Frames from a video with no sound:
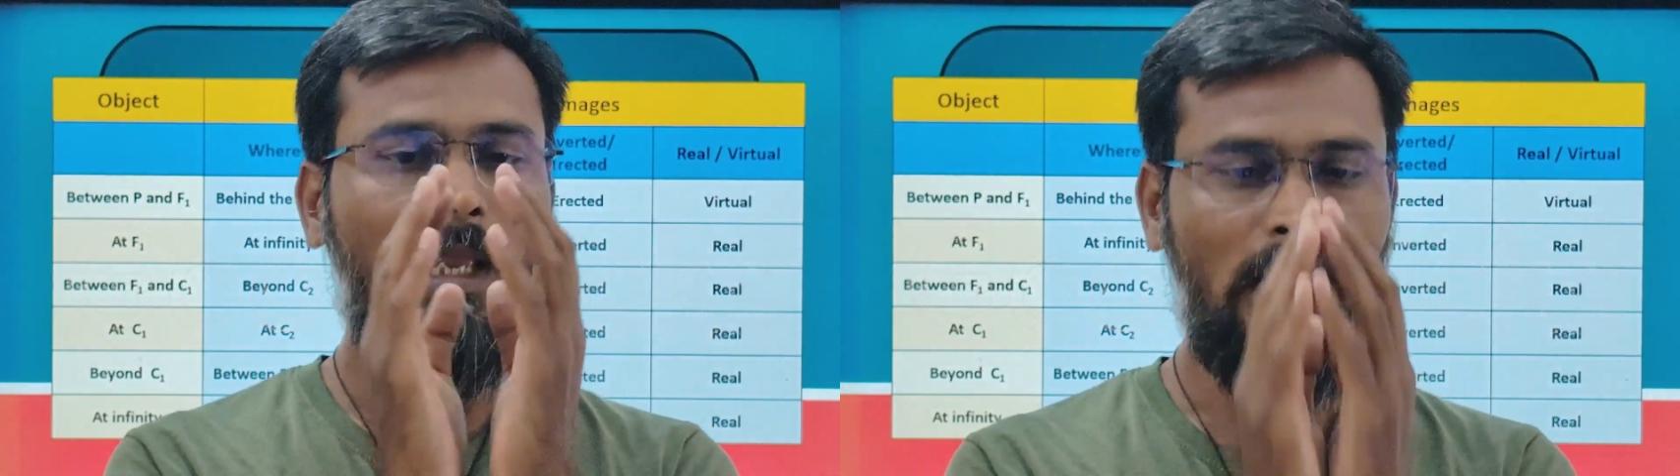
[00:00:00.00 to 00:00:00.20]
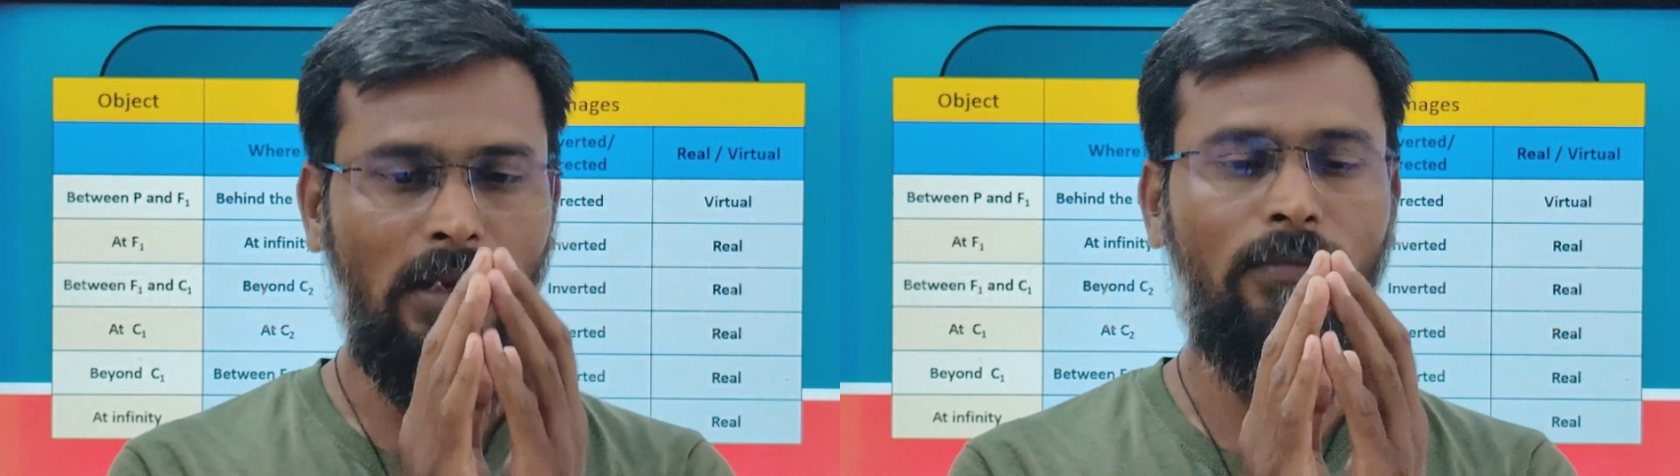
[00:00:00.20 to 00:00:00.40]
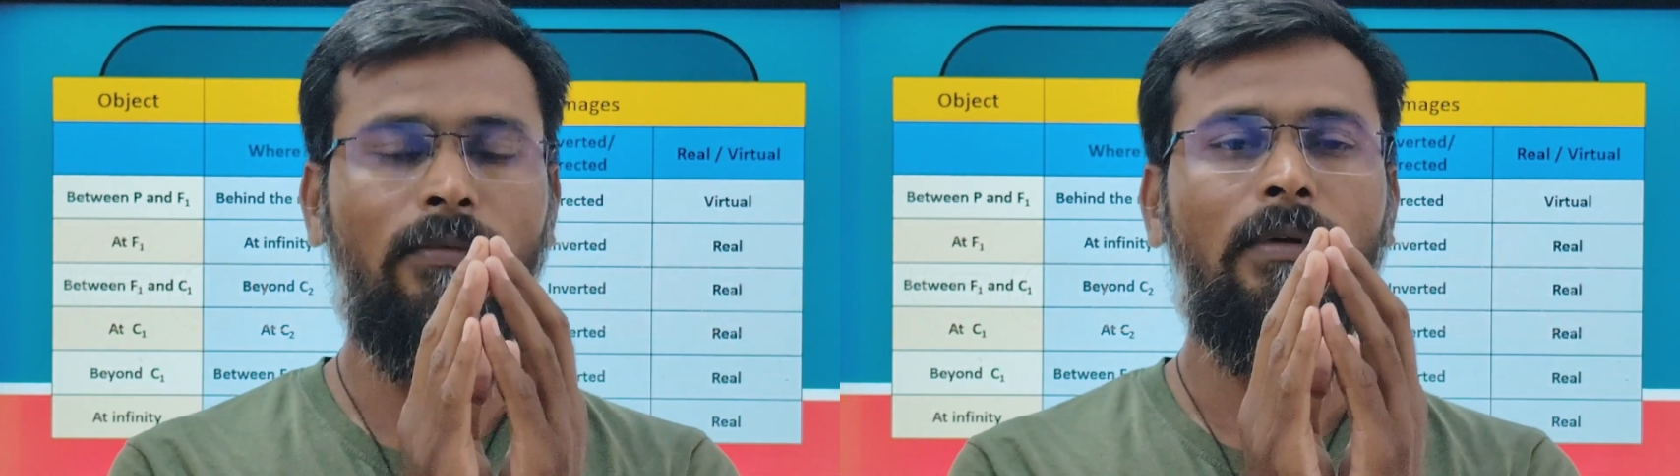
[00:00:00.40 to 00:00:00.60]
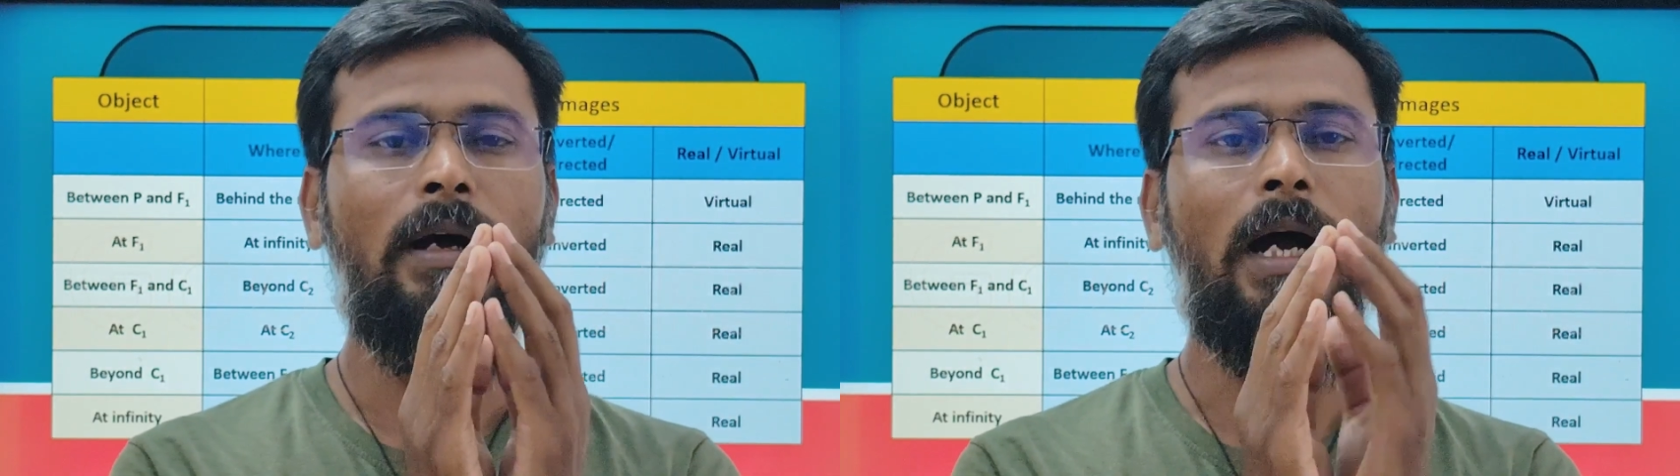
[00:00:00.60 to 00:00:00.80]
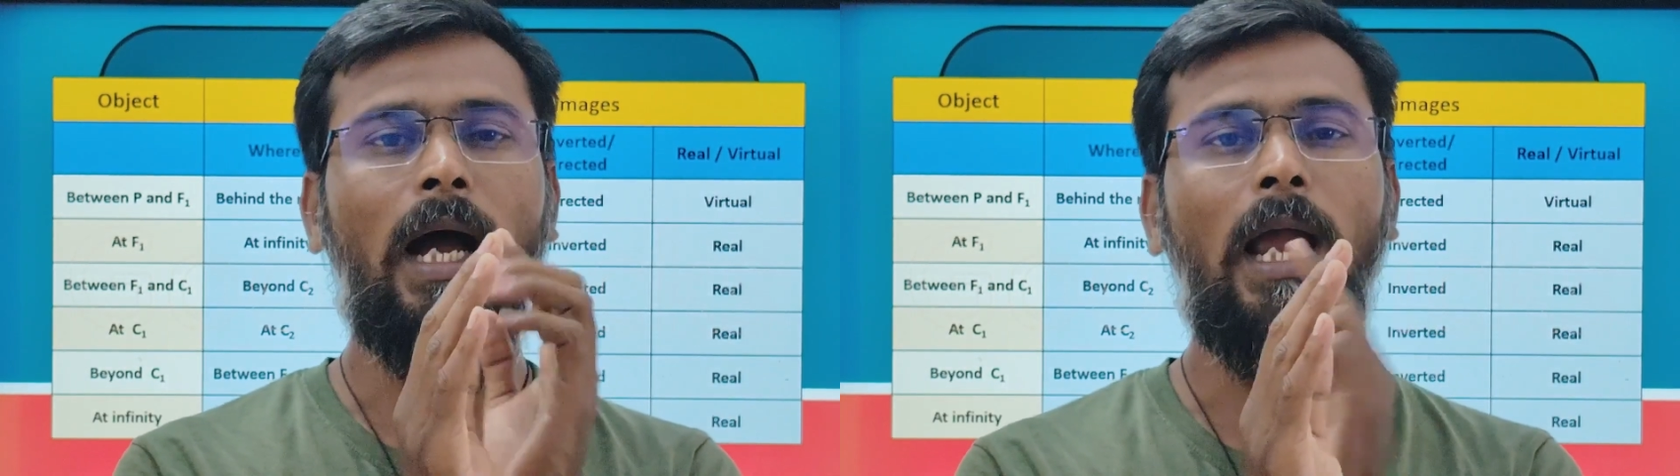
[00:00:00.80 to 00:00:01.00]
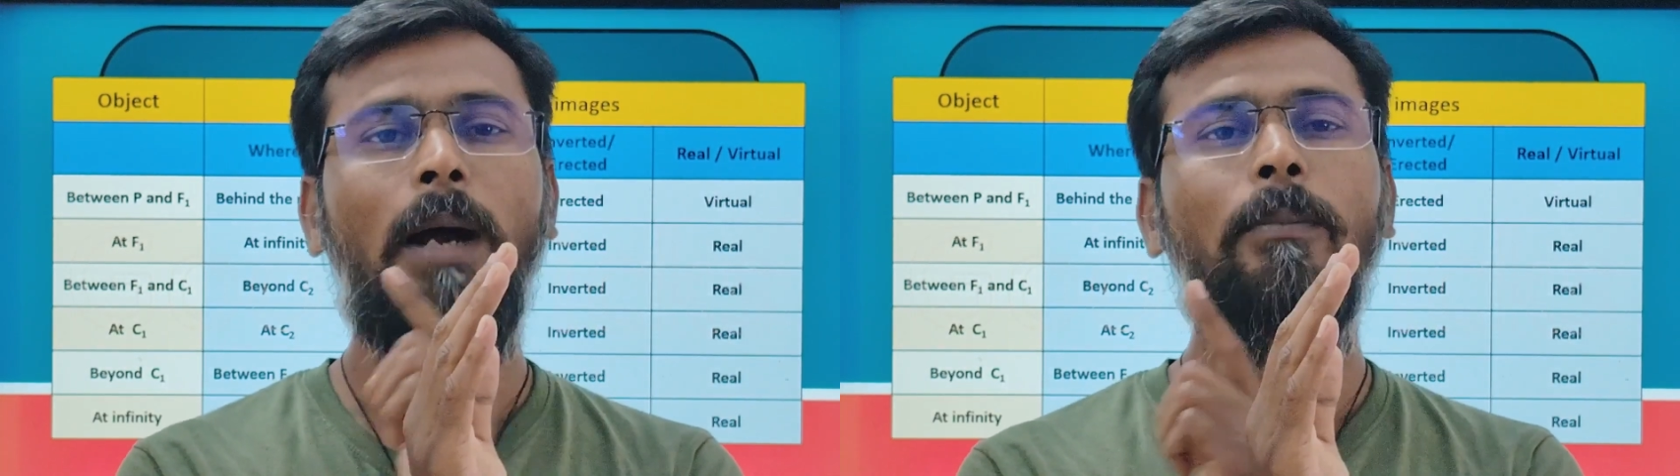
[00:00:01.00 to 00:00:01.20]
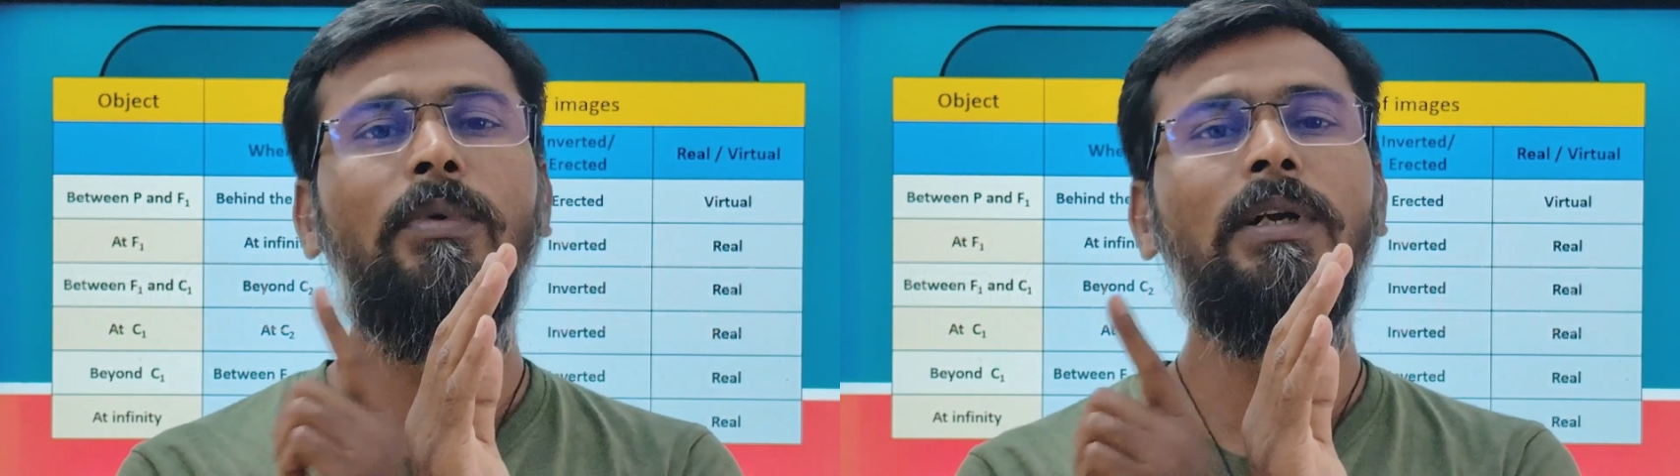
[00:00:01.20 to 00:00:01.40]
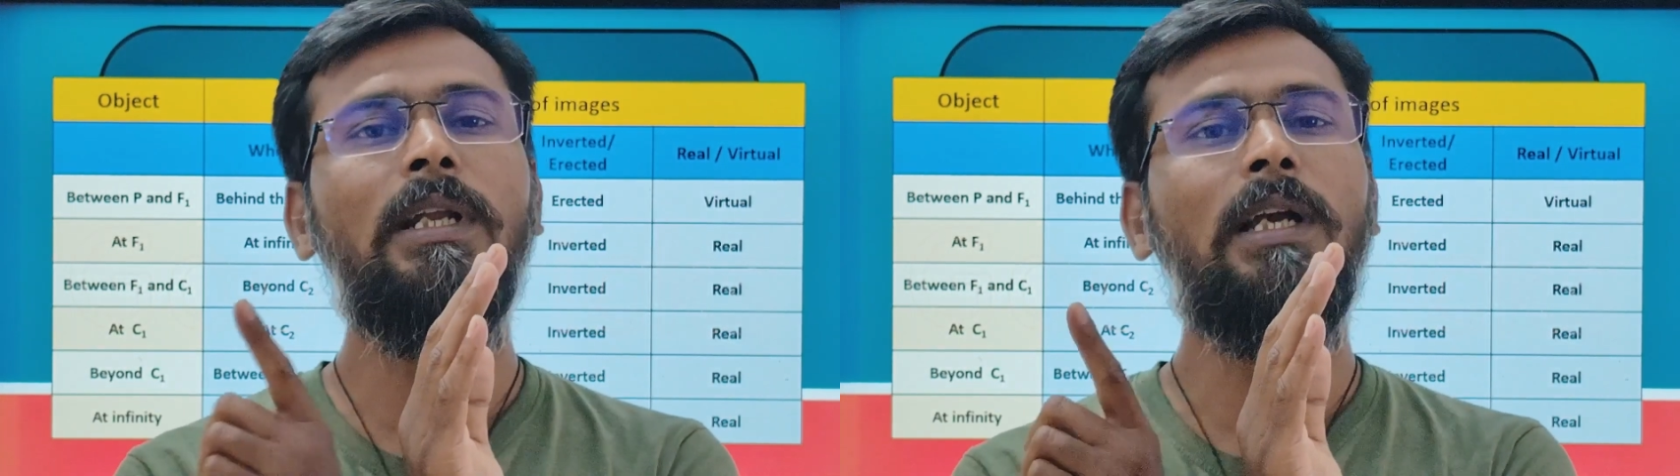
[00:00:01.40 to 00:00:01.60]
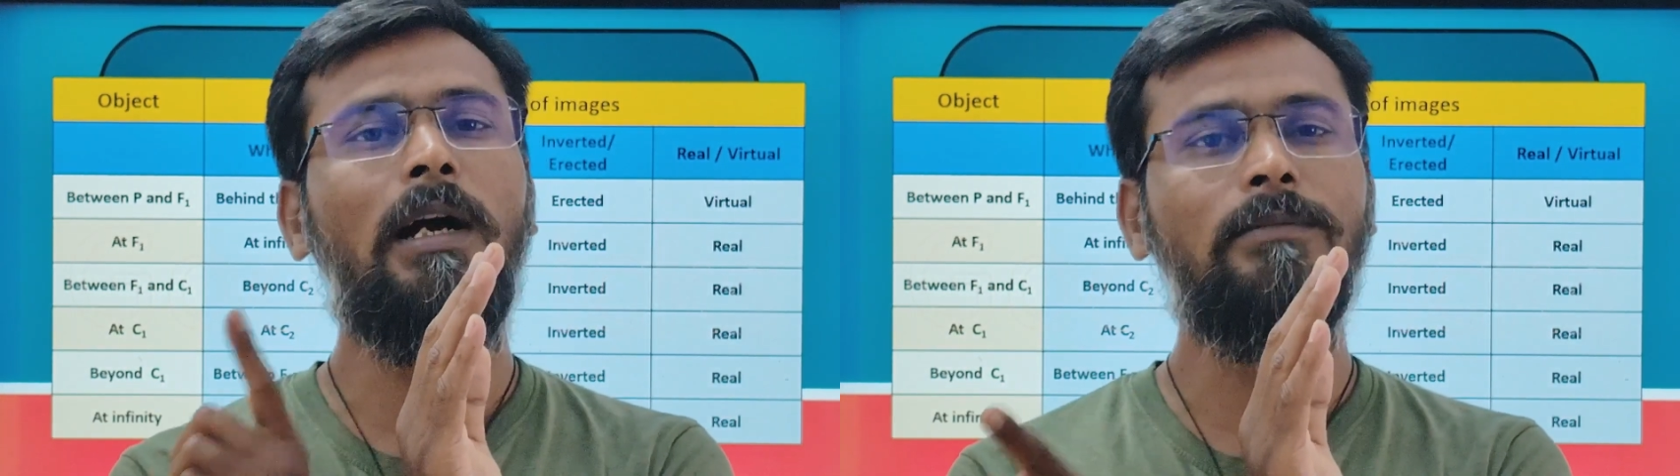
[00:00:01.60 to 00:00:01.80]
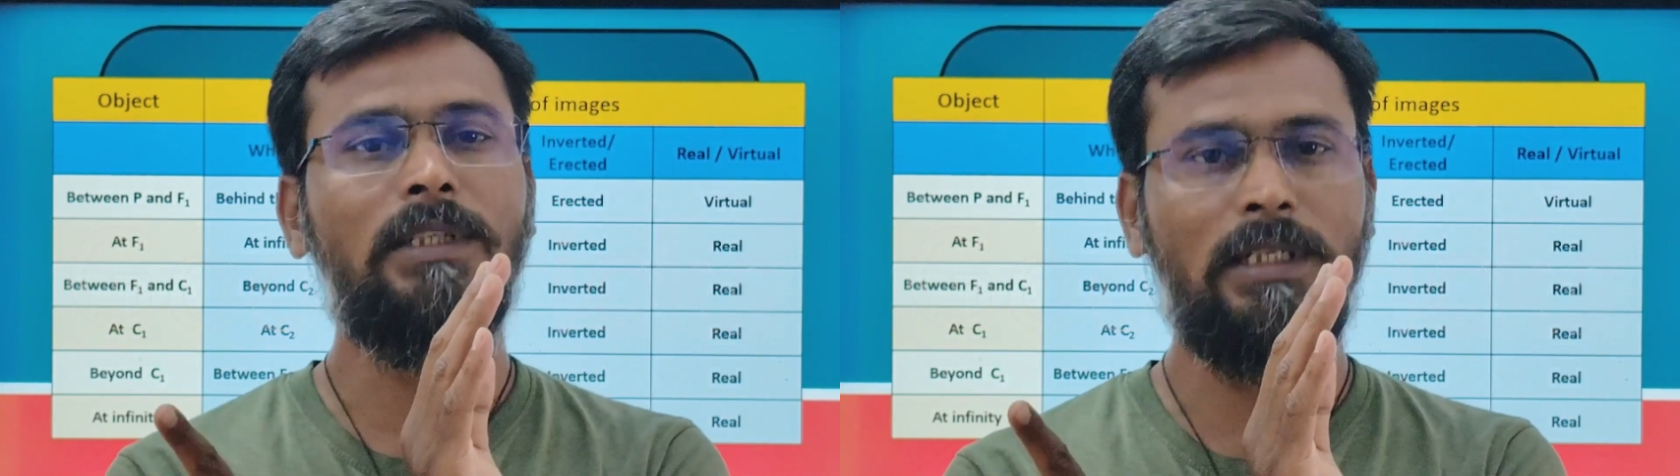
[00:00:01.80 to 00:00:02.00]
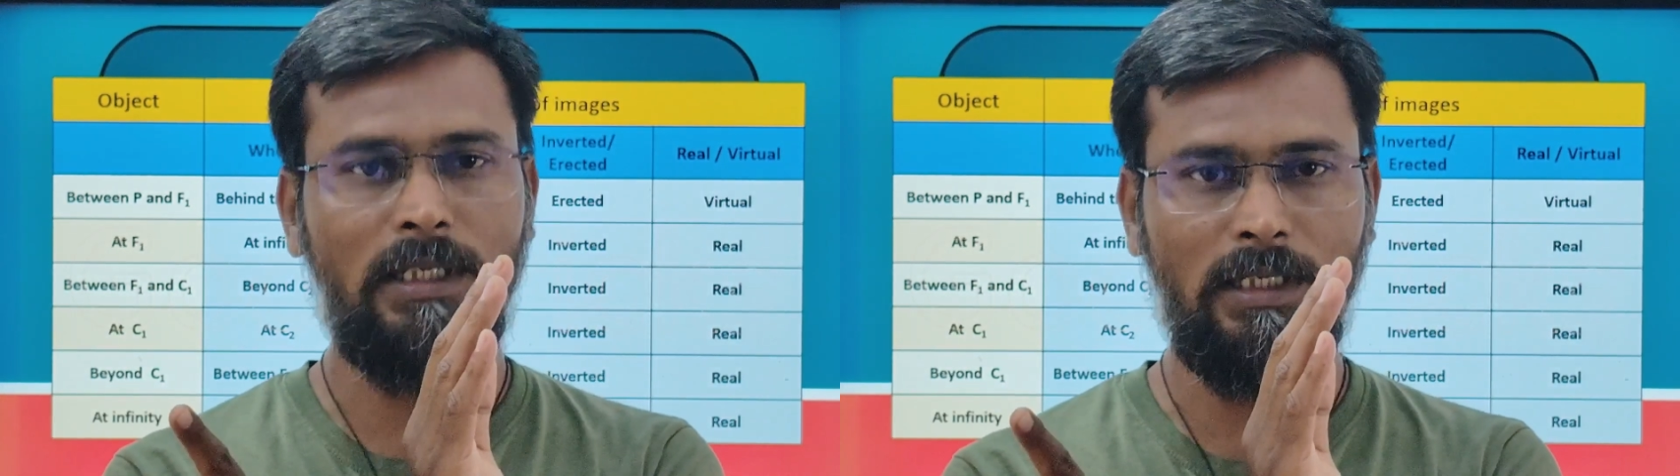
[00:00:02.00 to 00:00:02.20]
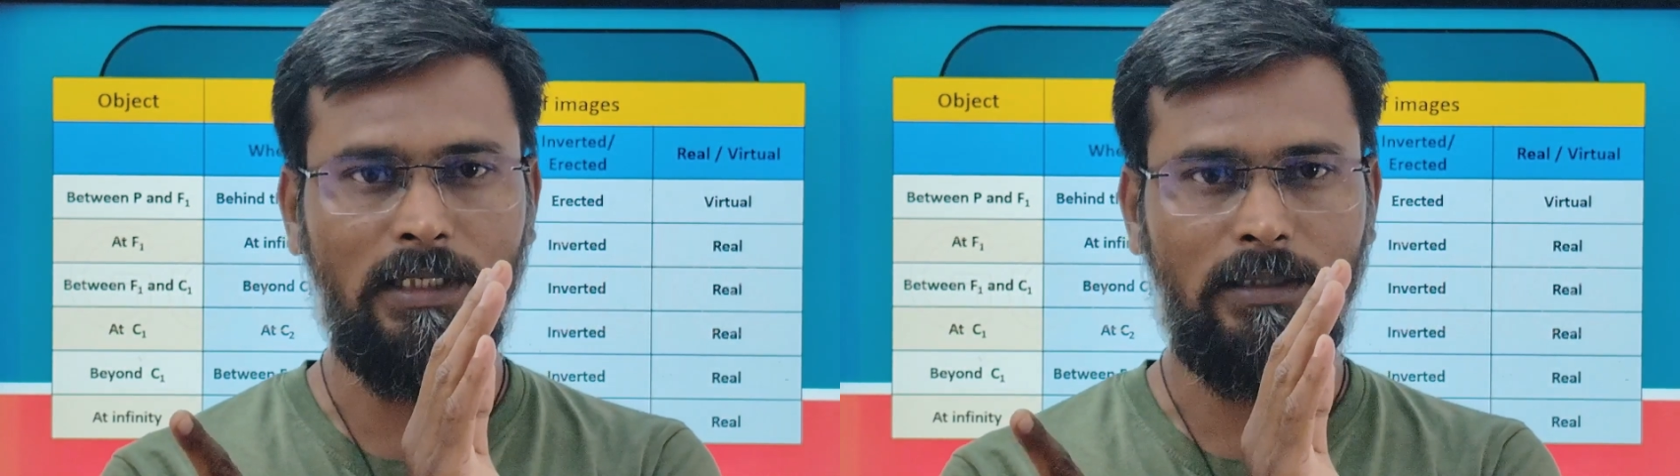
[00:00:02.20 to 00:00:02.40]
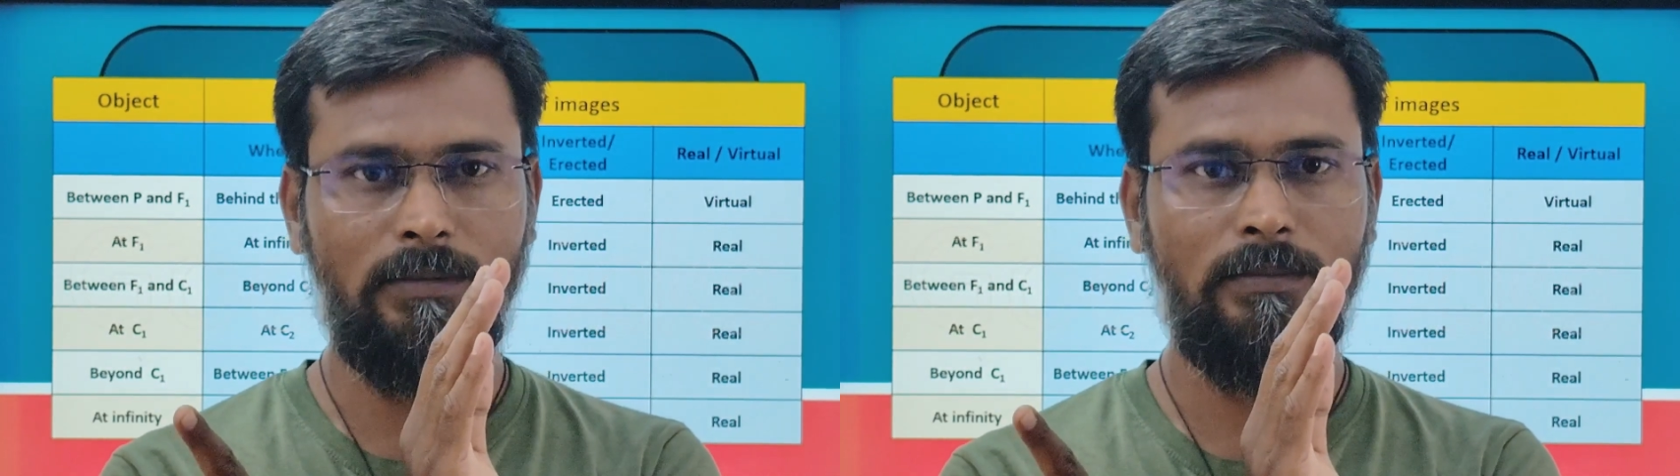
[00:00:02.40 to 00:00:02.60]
If I am putting object here,